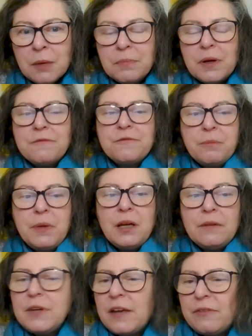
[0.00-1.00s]
but for me,
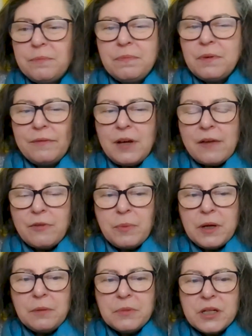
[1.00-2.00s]
I've never
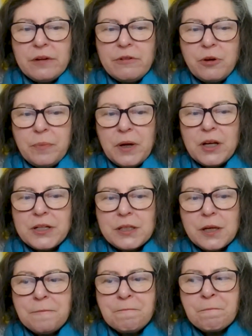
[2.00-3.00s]
been a material
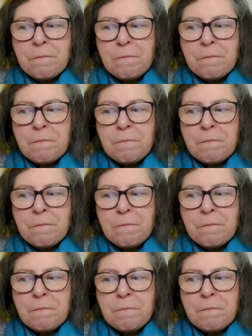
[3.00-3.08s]
person.